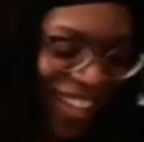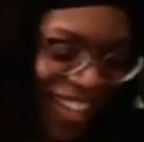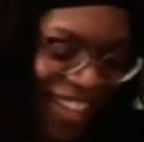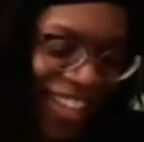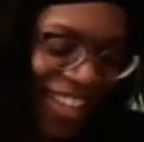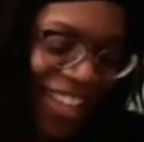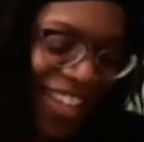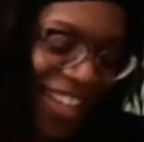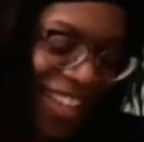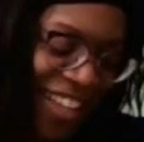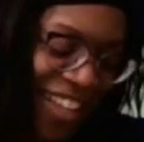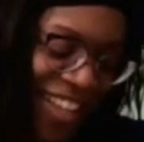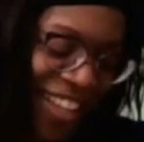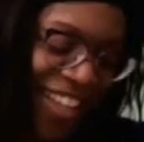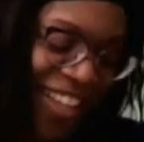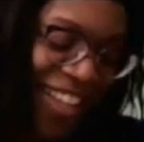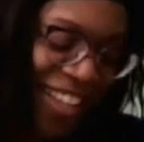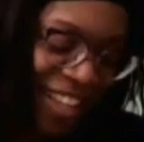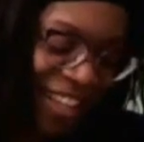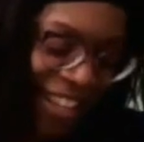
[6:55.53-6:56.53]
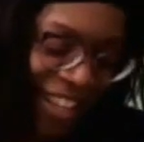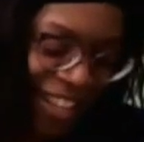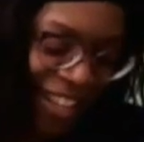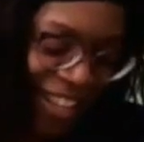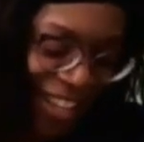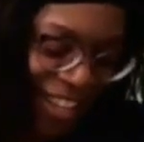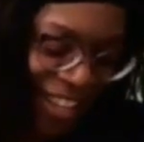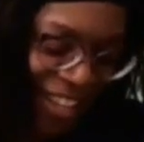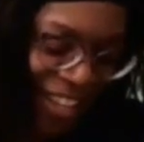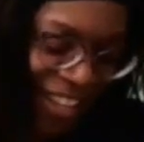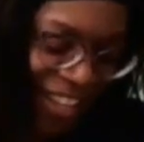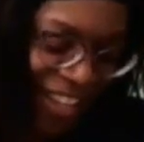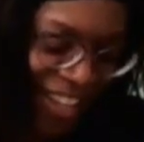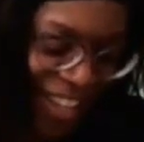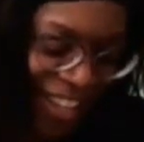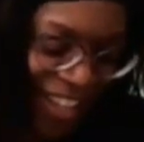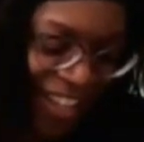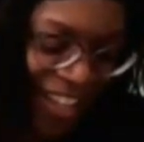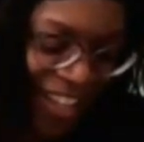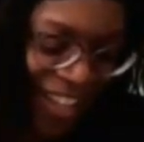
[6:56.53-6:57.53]

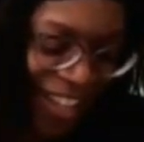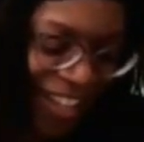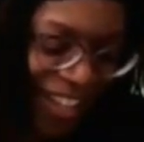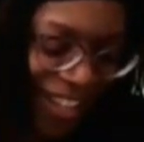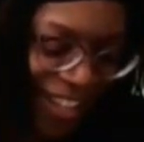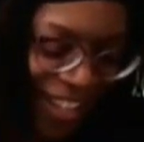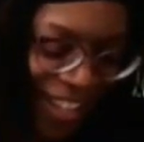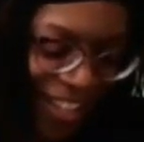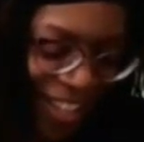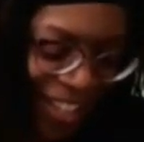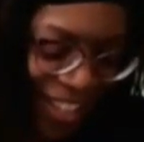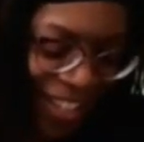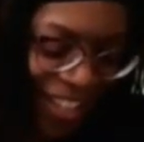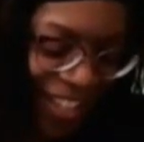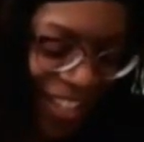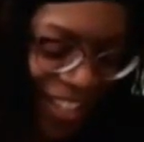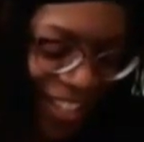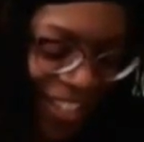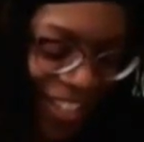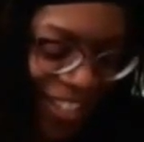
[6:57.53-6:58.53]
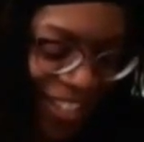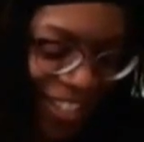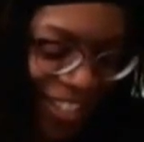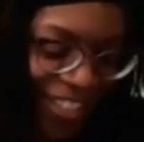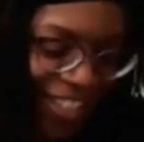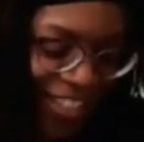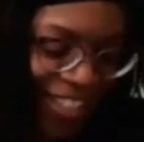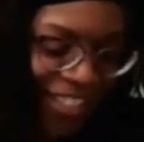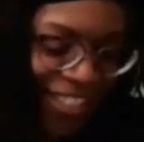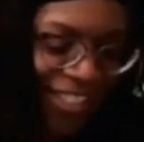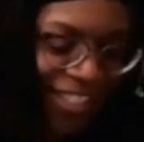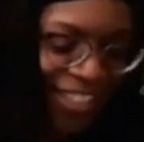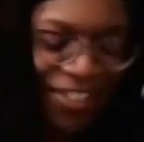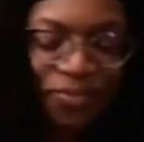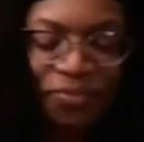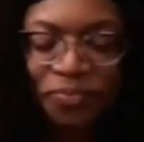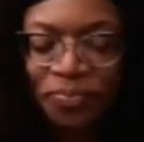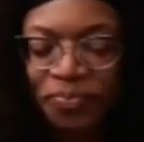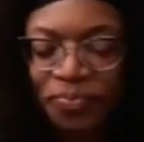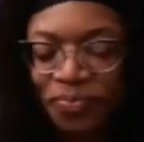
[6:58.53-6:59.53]

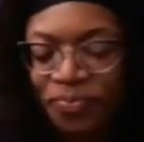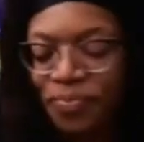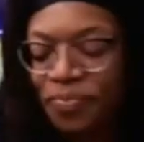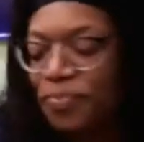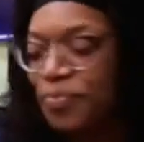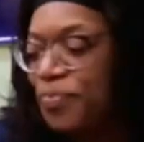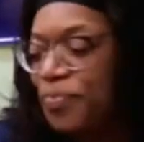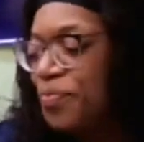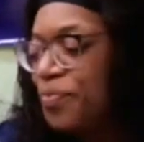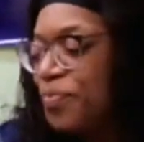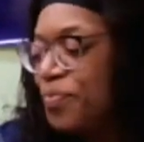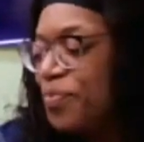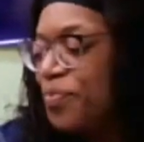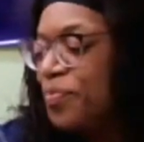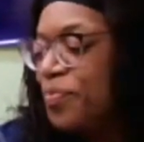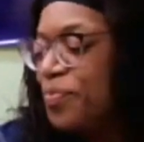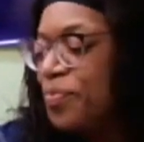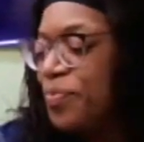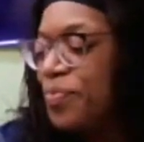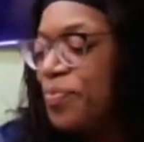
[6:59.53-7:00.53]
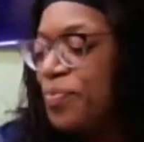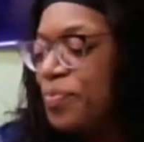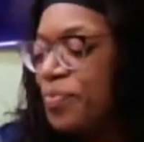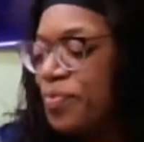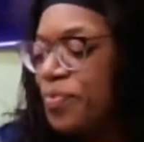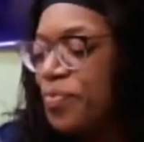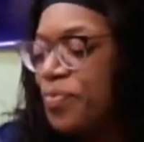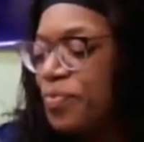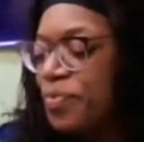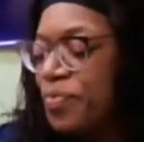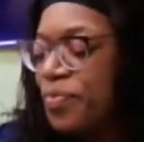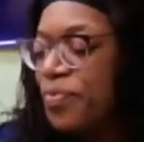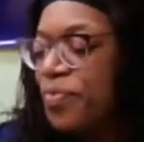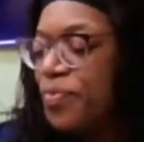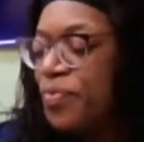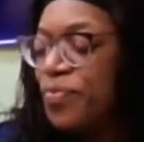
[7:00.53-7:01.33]
(silent)